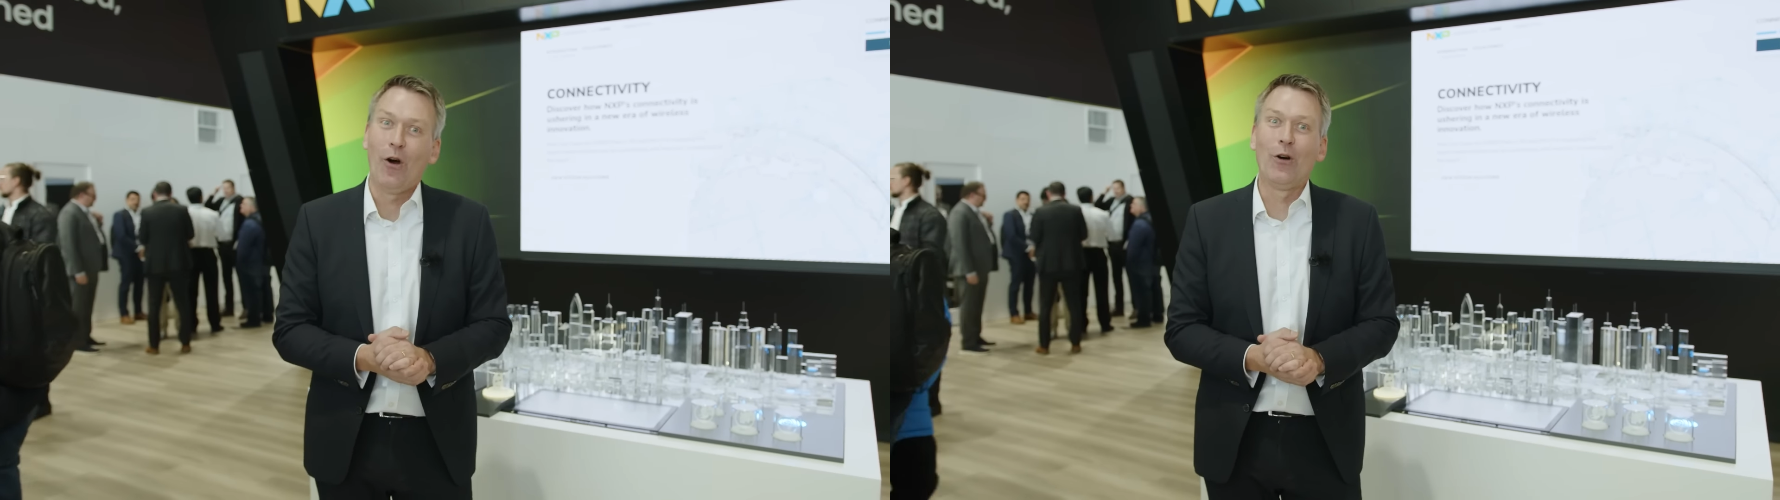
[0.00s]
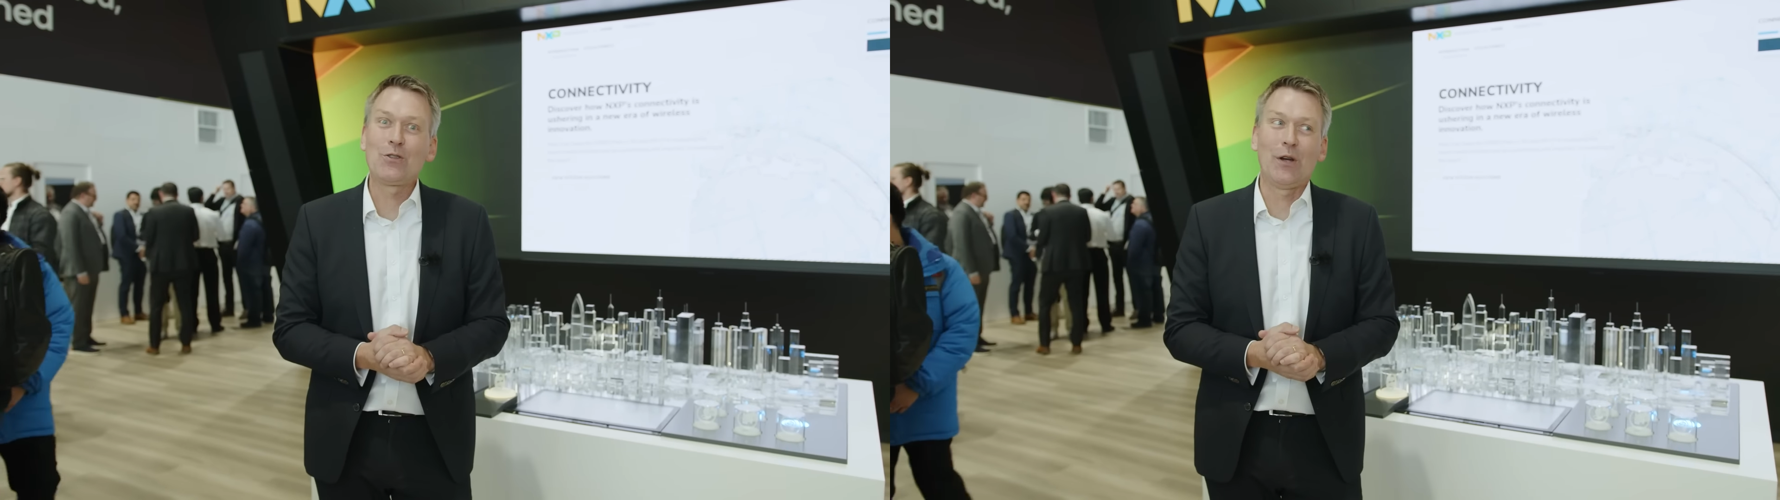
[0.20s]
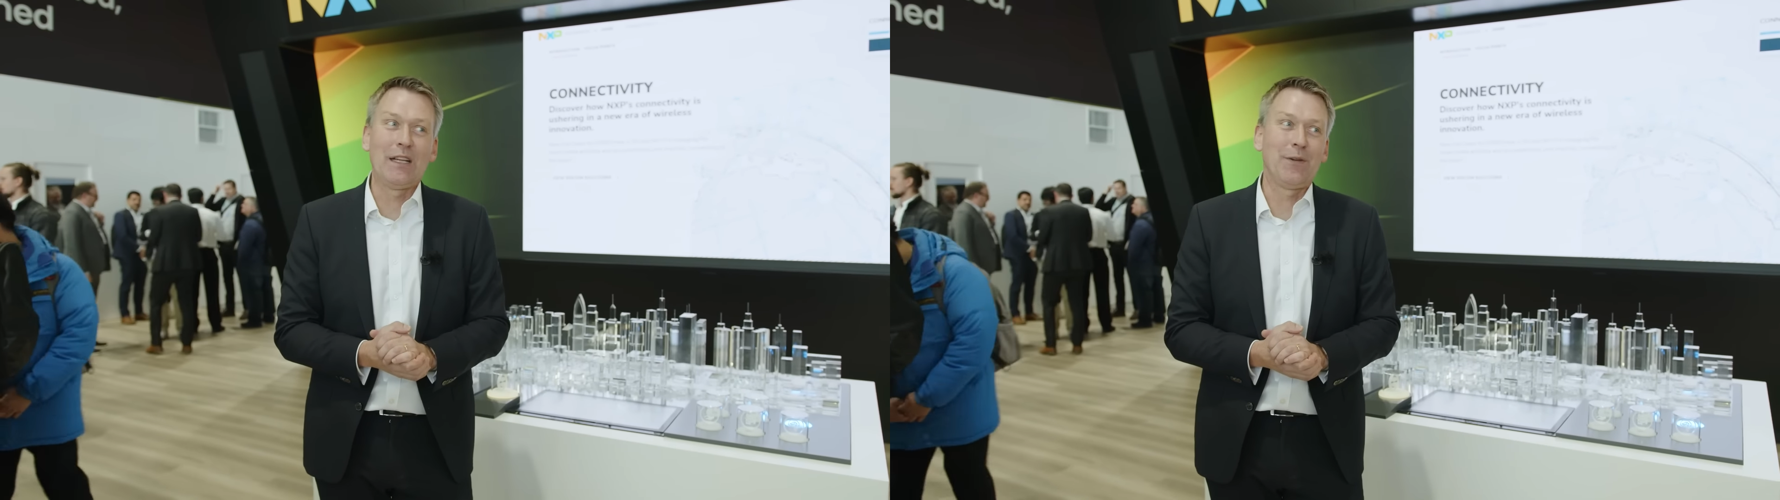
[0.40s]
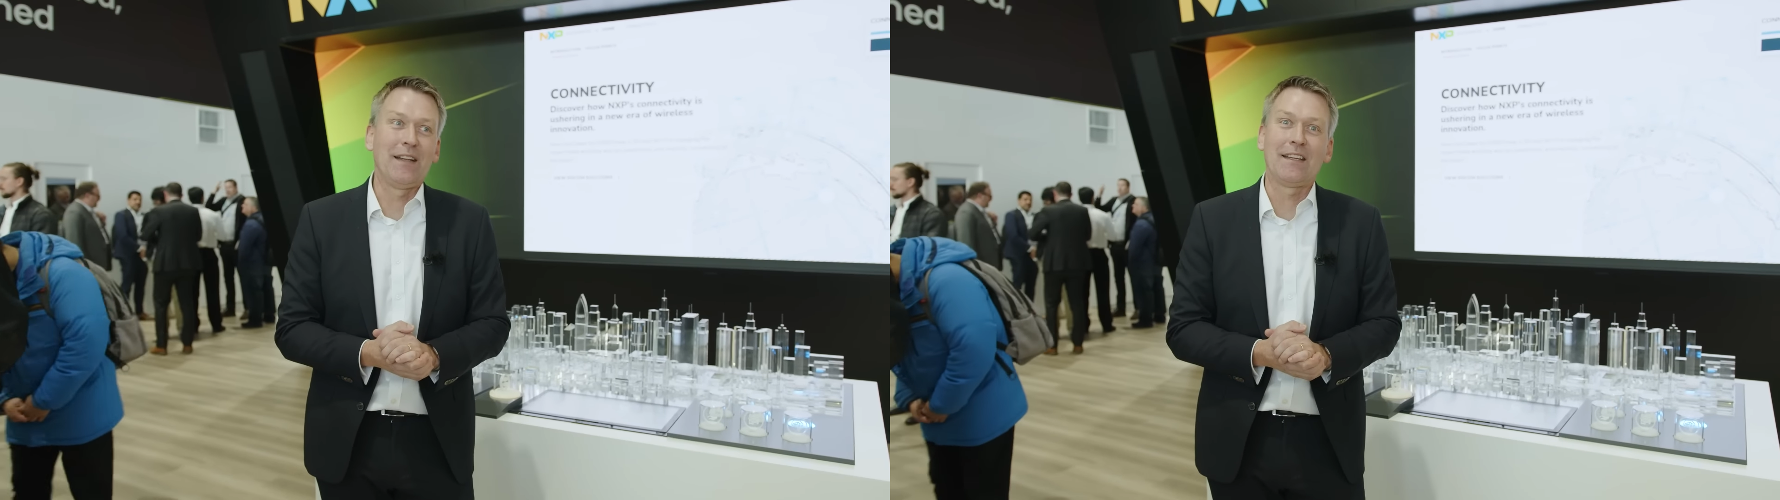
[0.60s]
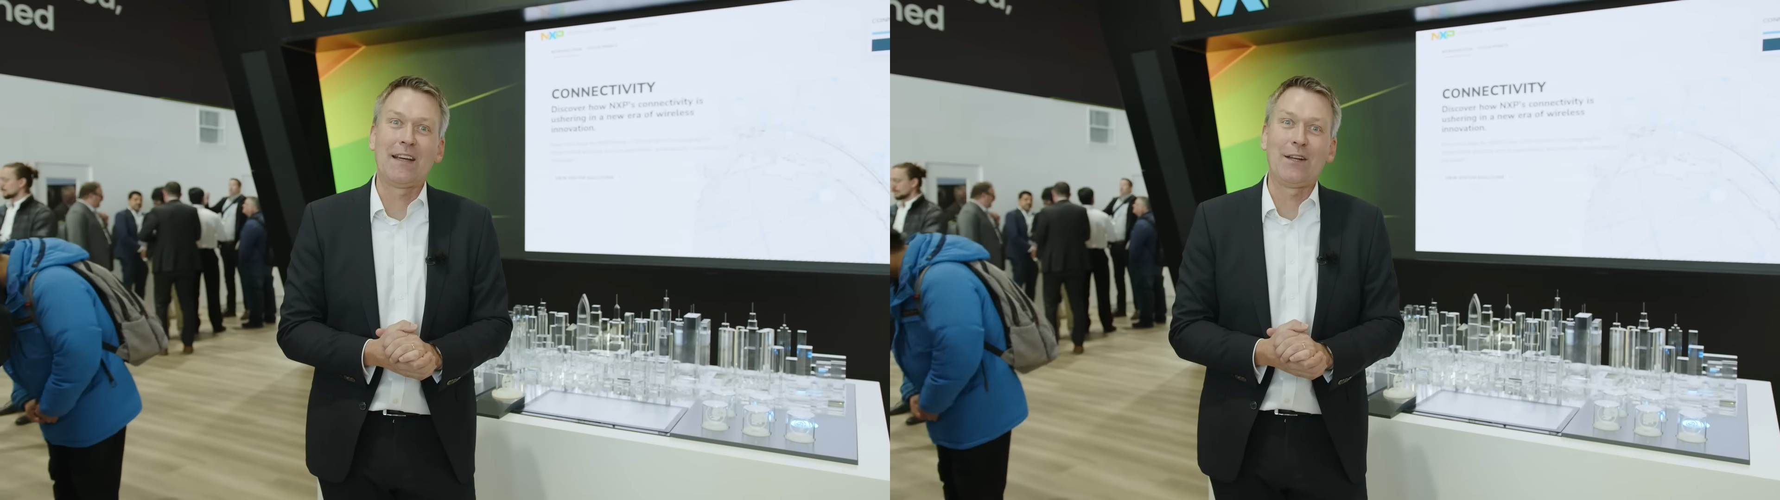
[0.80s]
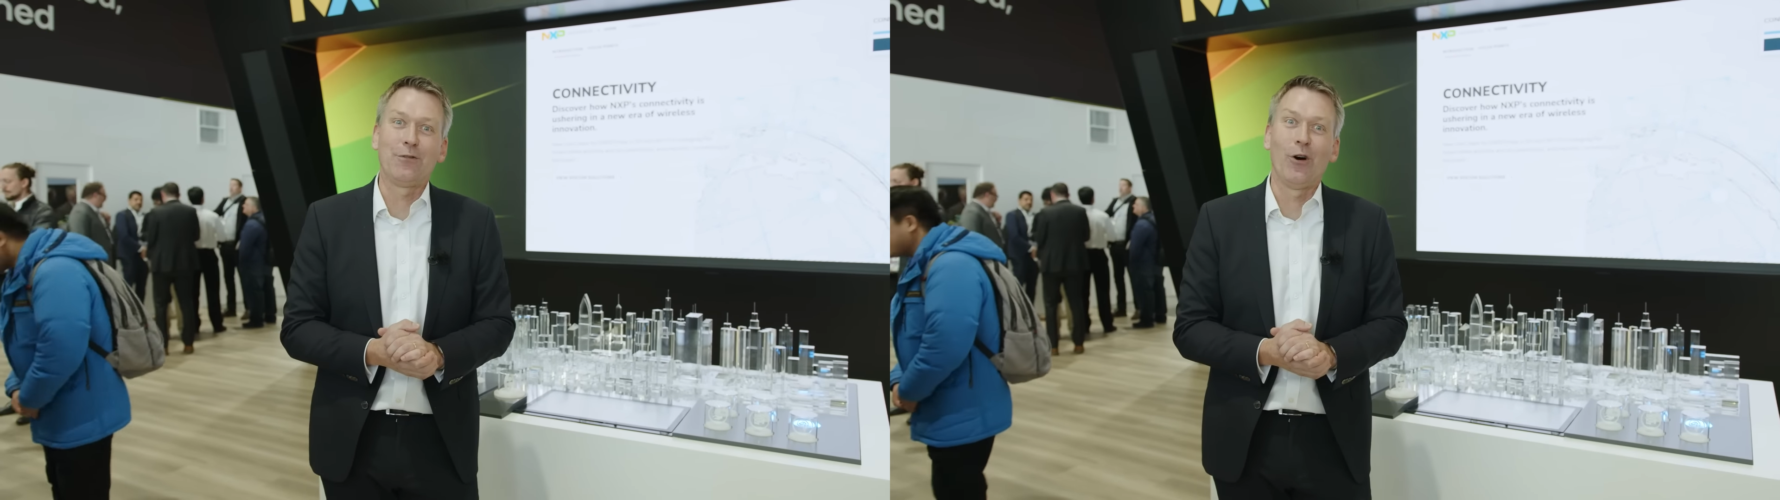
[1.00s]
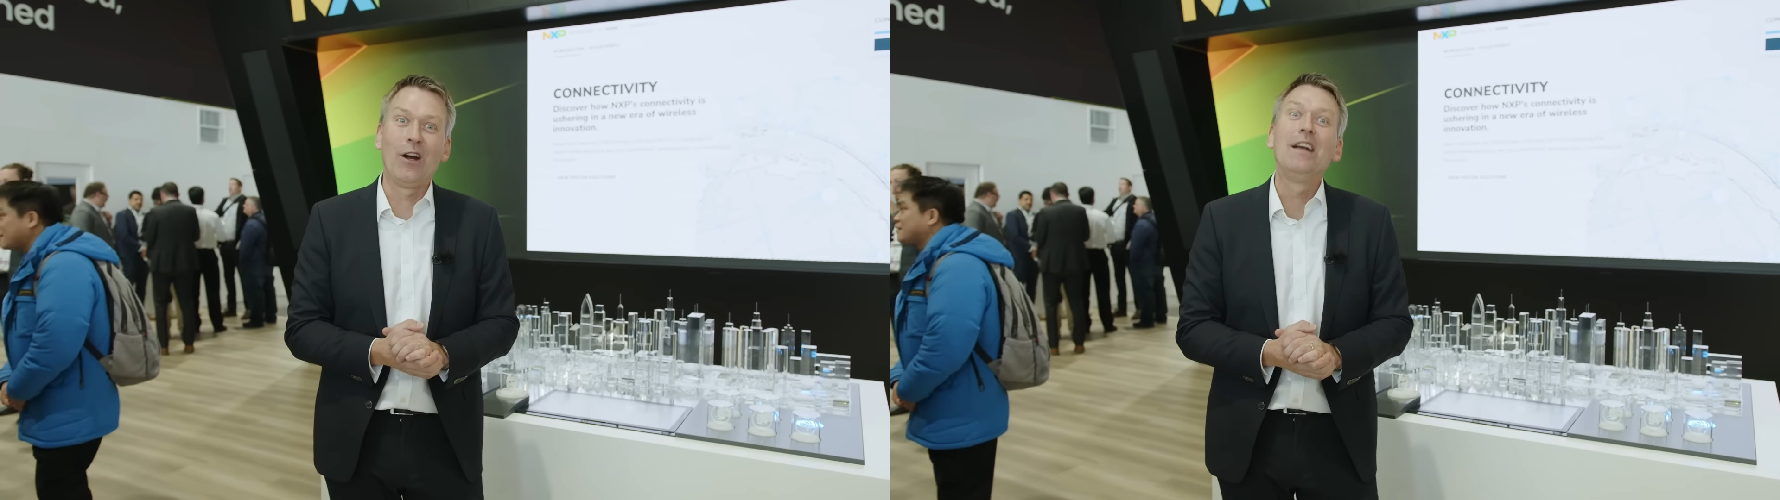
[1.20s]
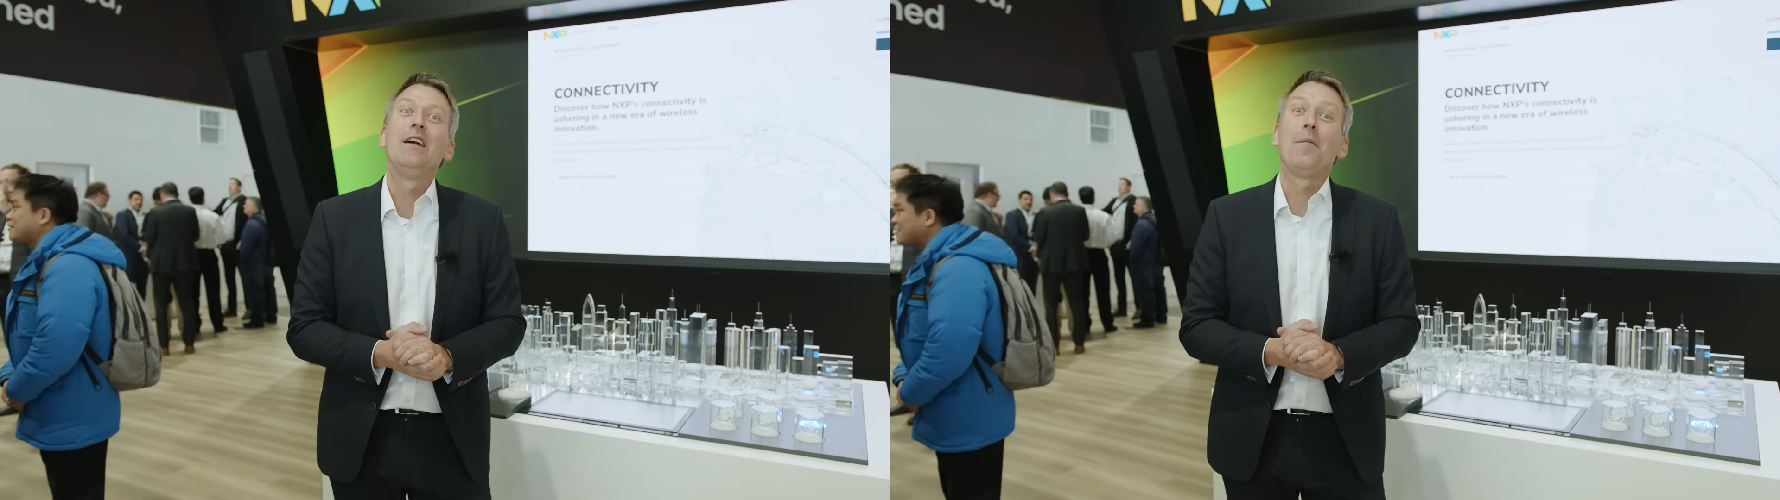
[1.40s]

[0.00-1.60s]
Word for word: also in 2024.